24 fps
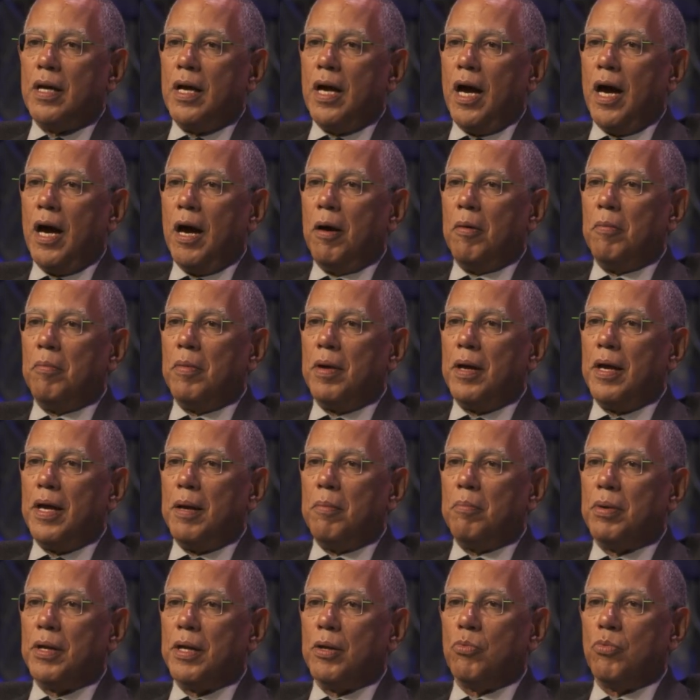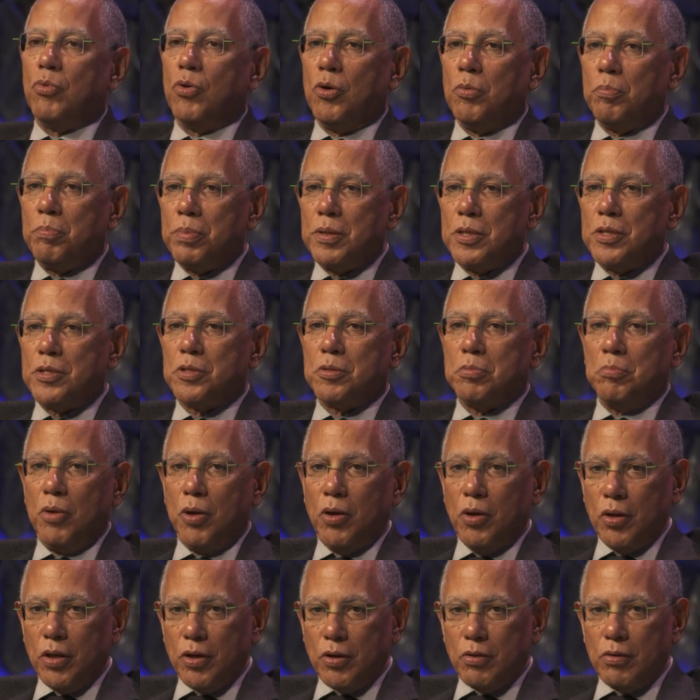Um, but it won't be
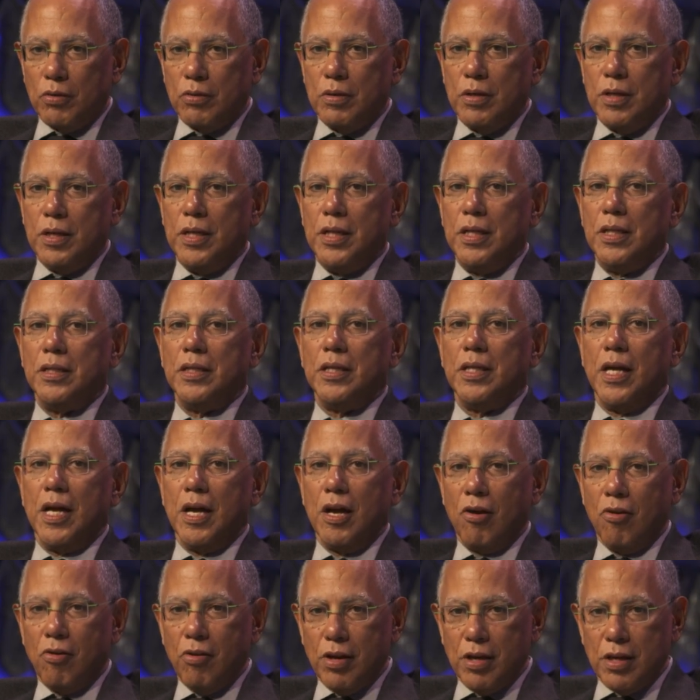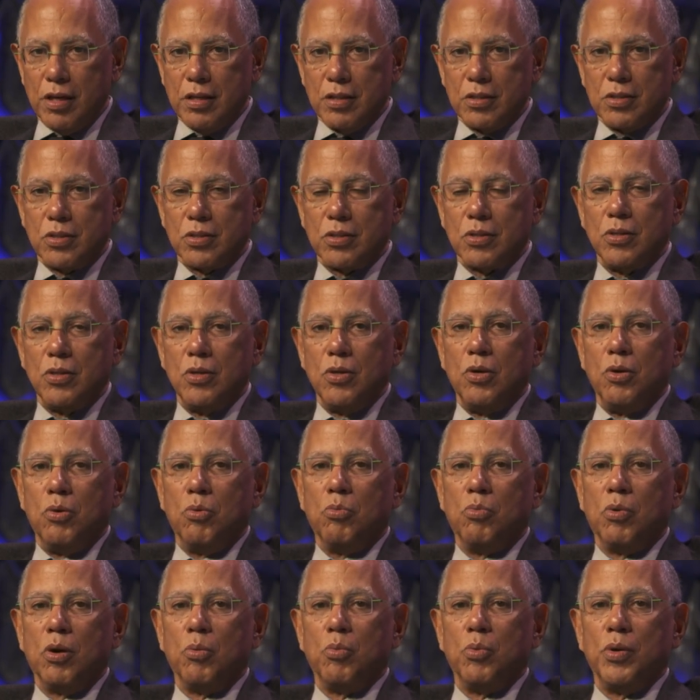smaller in the areas
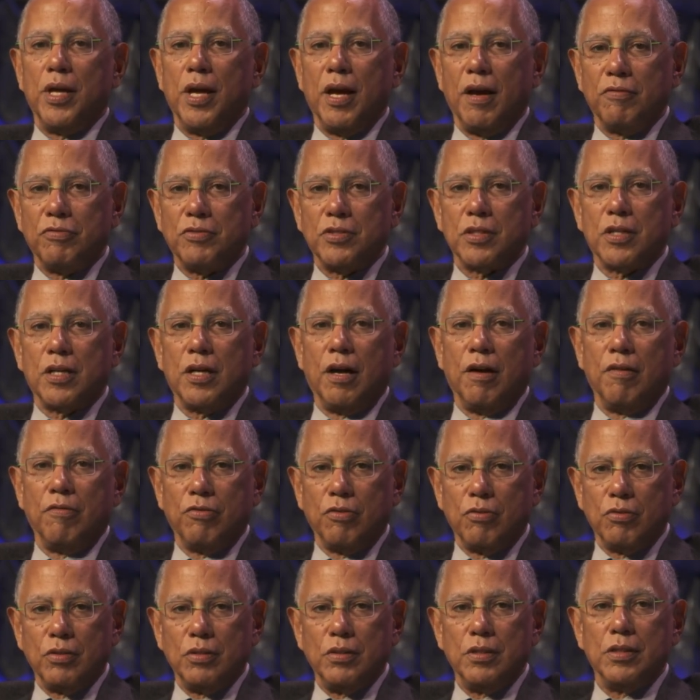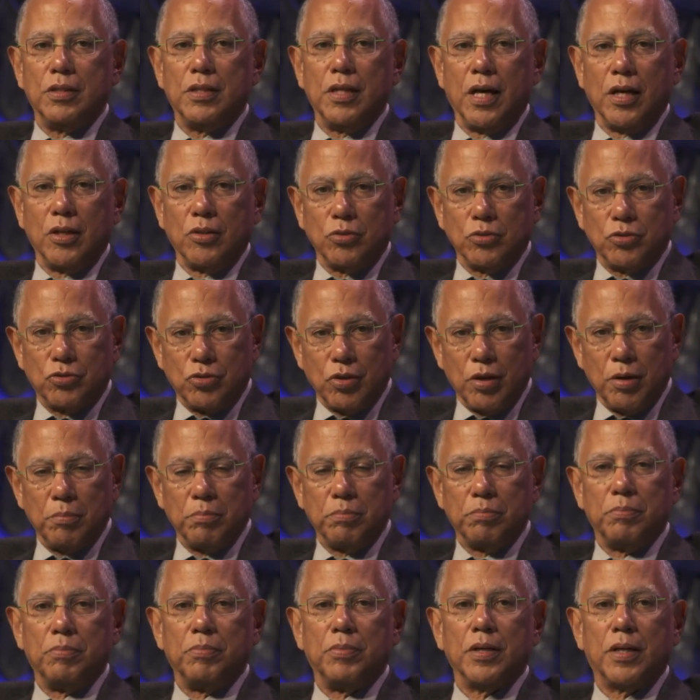where we have to cover Donald
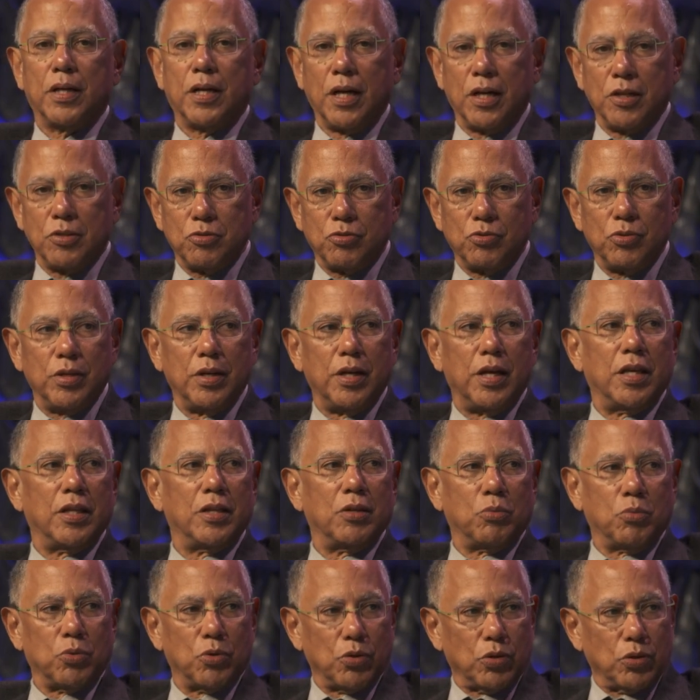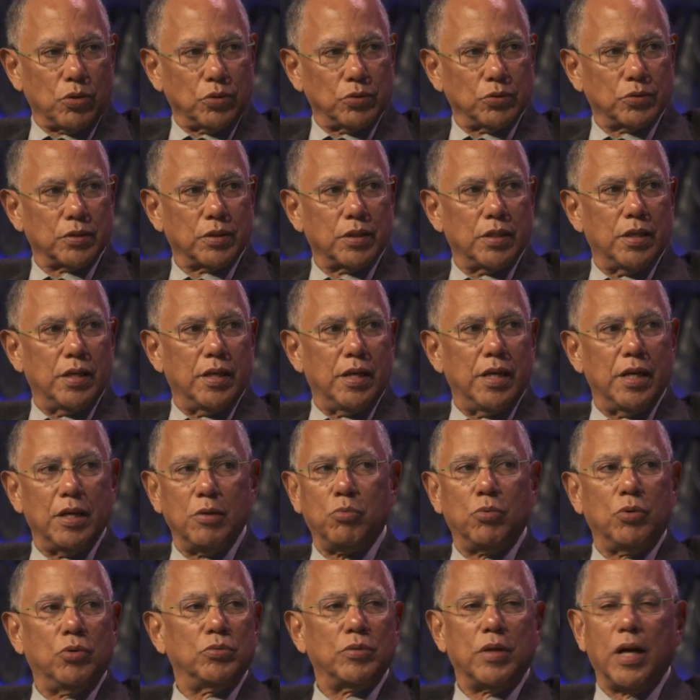Trump, the country, and the world. It
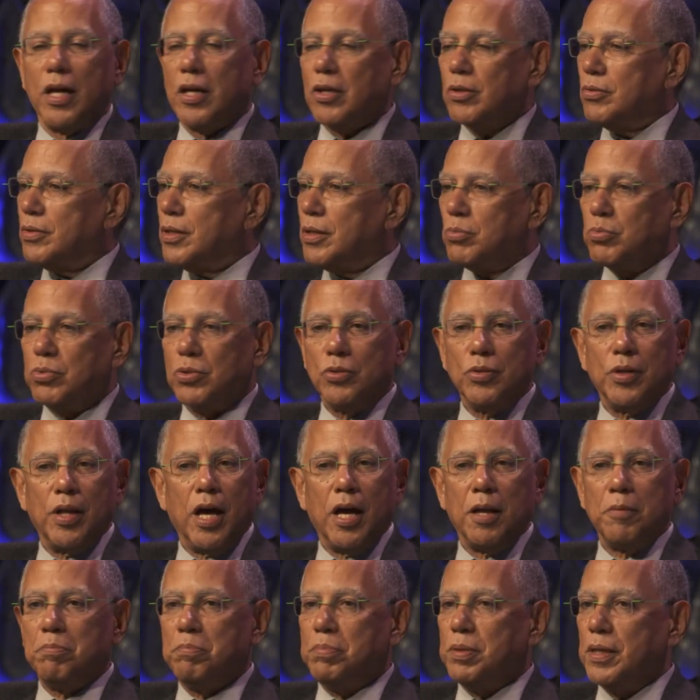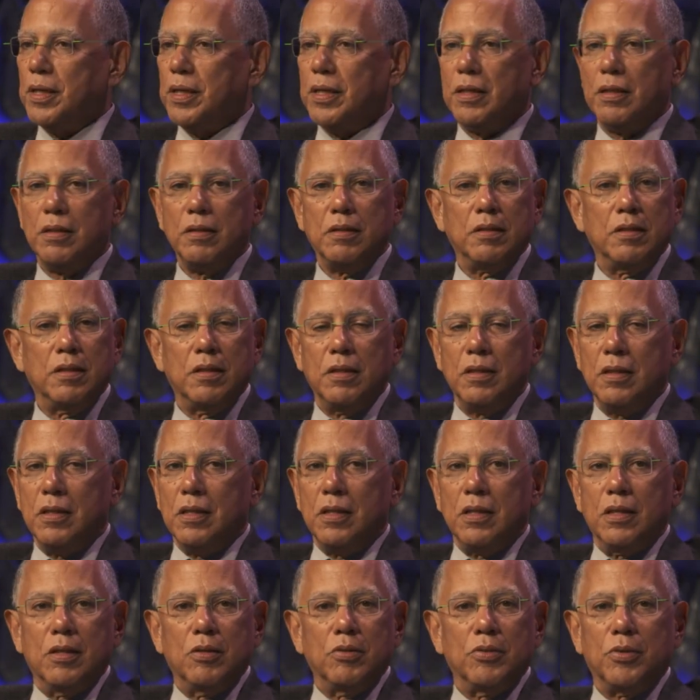won't, I don't, it will not be
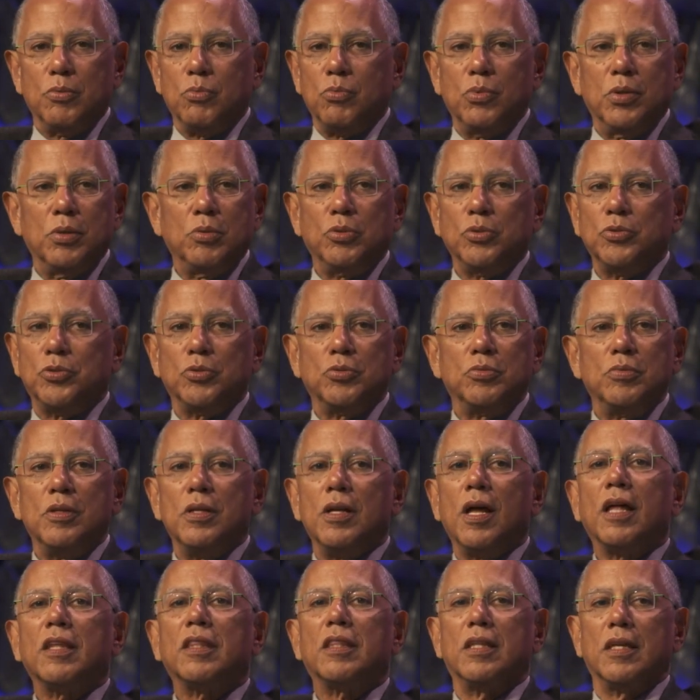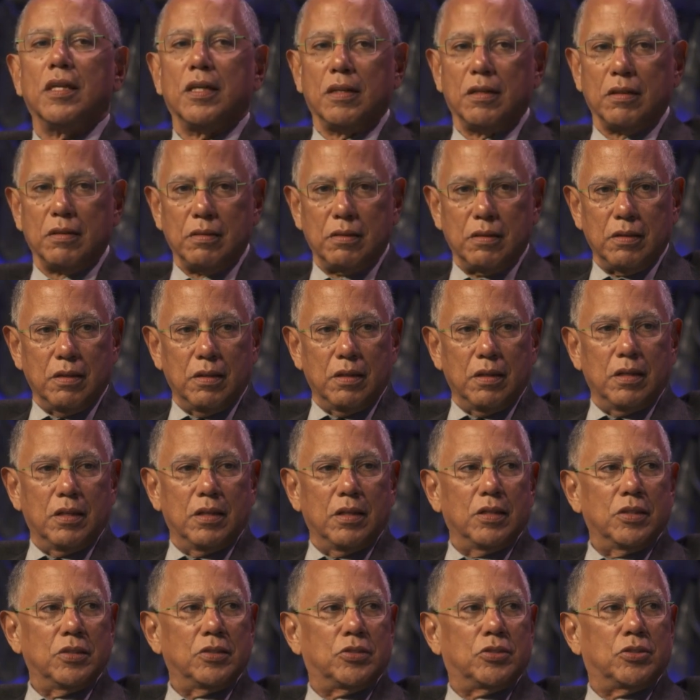that we will do nothing
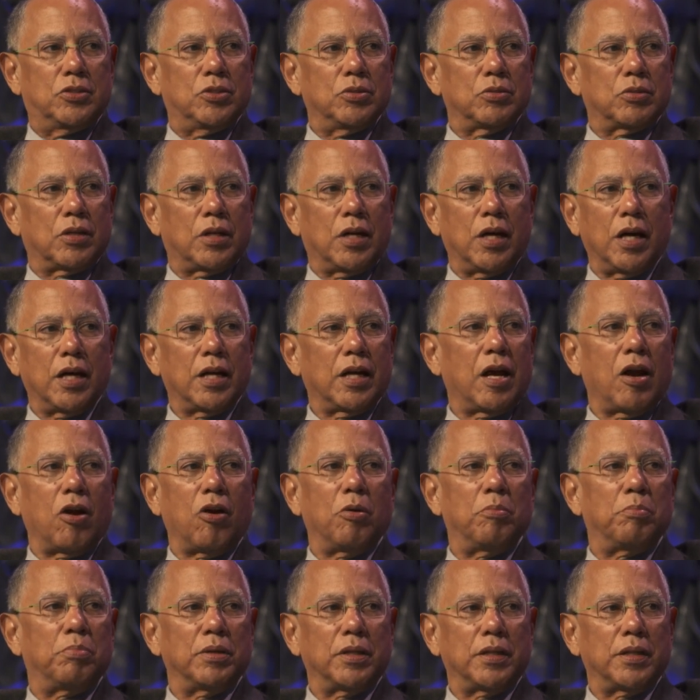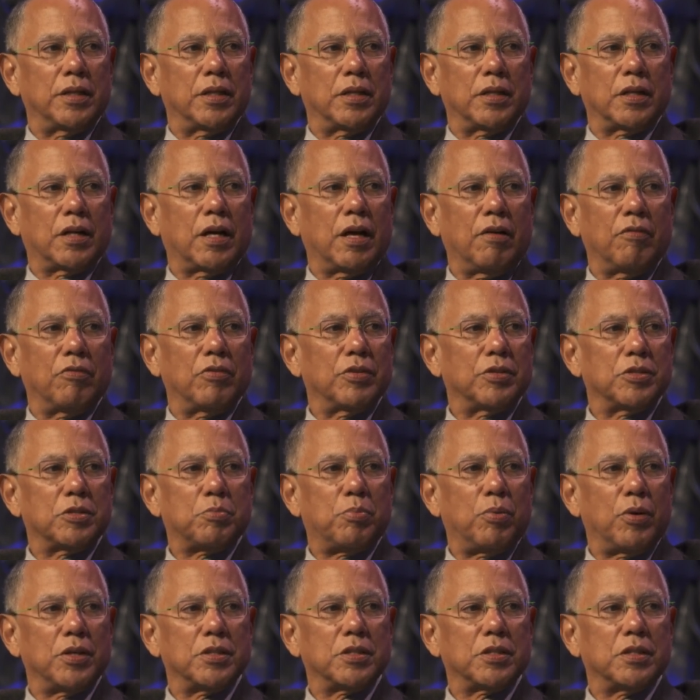to cut our ability to cover this
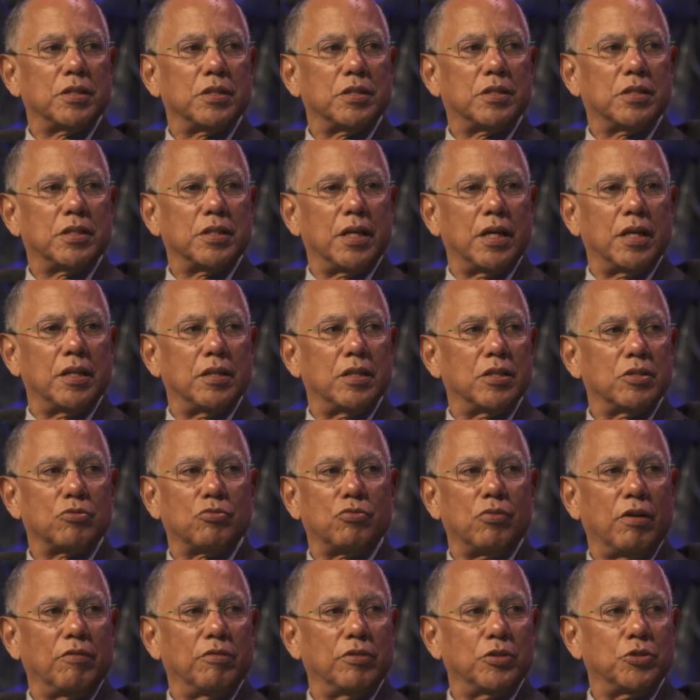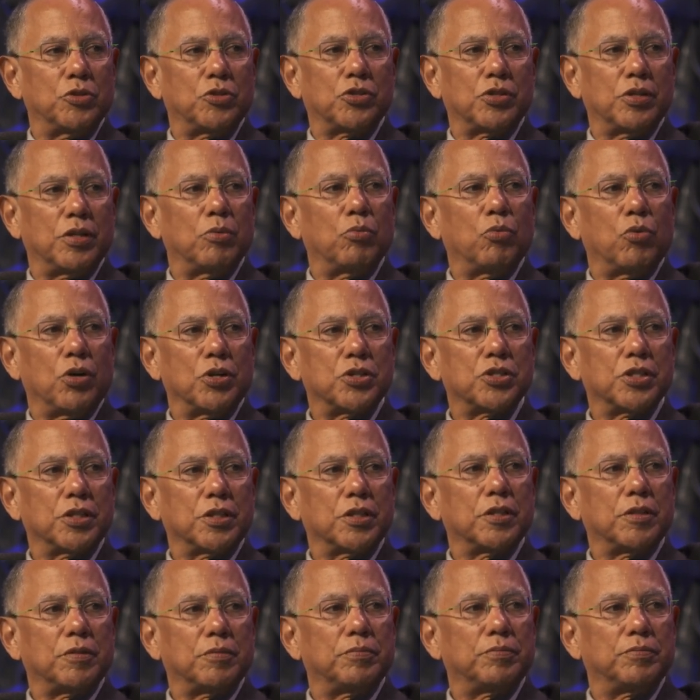presidency and this revolution in
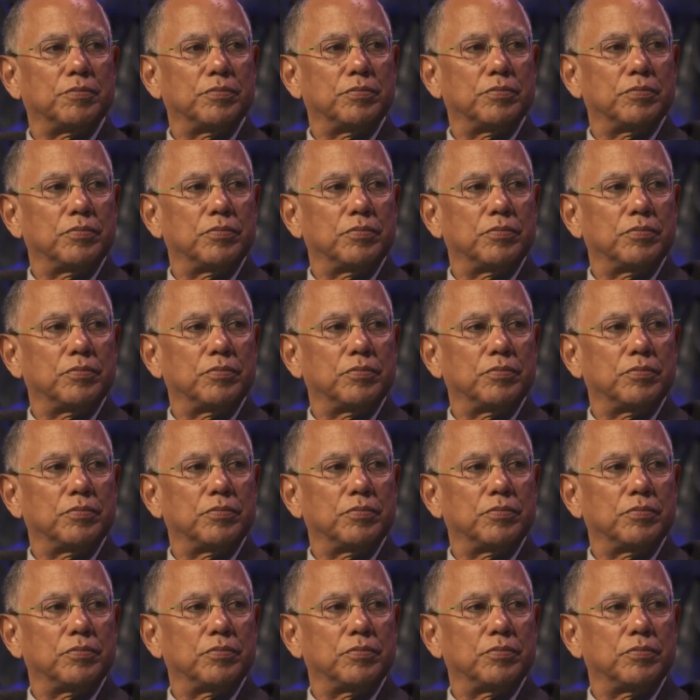Washington. And we